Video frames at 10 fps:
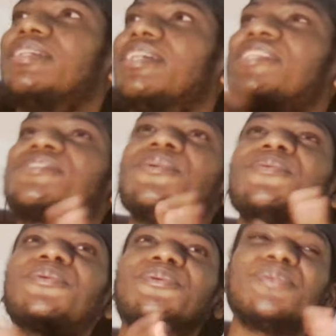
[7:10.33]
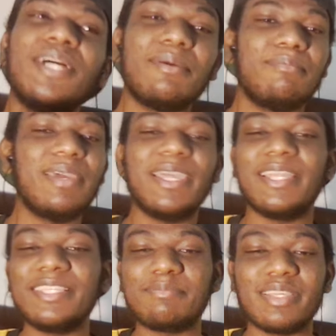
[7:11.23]
So cool. Man,
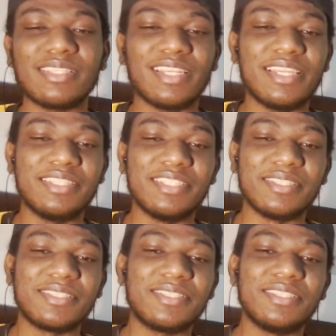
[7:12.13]
it's basically like this.